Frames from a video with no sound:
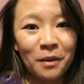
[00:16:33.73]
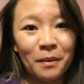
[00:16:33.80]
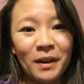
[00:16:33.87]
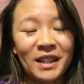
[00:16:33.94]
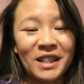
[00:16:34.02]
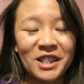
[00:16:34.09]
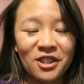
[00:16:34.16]
me
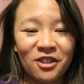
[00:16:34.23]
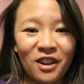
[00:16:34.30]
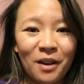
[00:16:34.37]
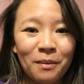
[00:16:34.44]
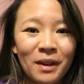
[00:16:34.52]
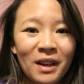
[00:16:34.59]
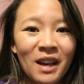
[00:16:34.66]
on
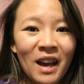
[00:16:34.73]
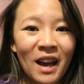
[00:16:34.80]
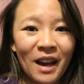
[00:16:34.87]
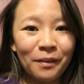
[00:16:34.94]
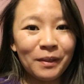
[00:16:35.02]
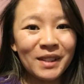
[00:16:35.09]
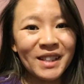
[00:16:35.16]
Instagram,
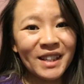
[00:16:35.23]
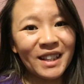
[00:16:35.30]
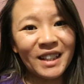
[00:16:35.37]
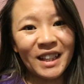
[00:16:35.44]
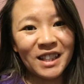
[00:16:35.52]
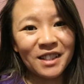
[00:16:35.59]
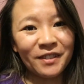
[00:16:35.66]
and we'll see you in the
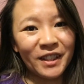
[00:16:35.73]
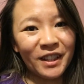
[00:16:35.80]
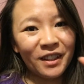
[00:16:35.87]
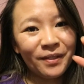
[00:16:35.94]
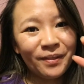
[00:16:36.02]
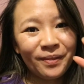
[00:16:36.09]
next video.